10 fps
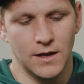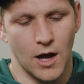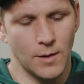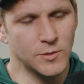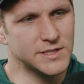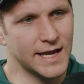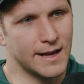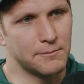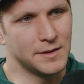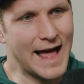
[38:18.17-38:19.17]
almost like
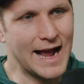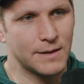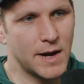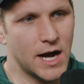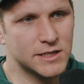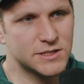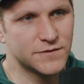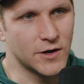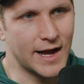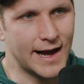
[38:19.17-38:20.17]
a black box
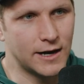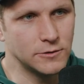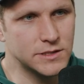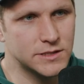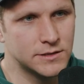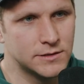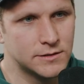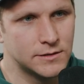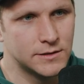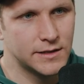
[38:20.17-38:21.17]
for a house,
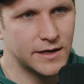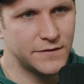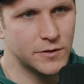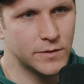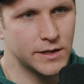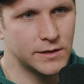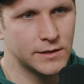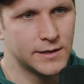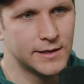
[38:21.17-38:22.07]
if you will.